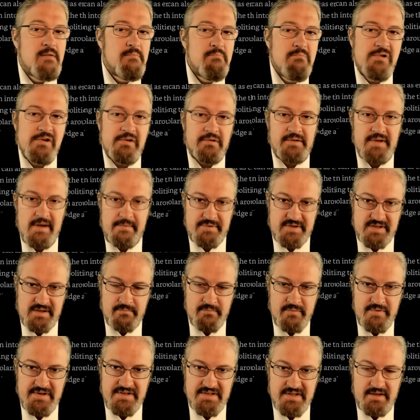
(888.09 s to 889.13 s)
Build up
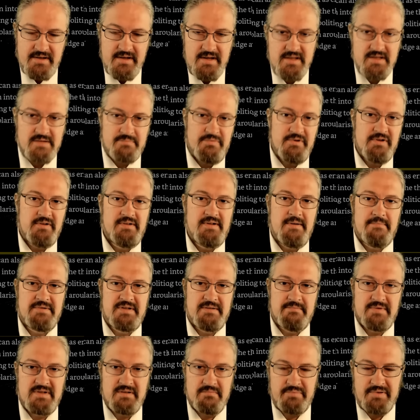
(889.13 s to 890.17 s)
some resilience, build up
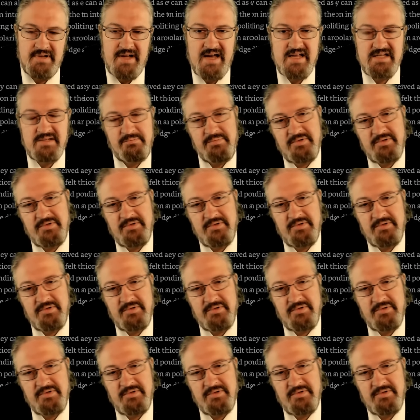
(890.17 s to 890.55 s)
some supplies,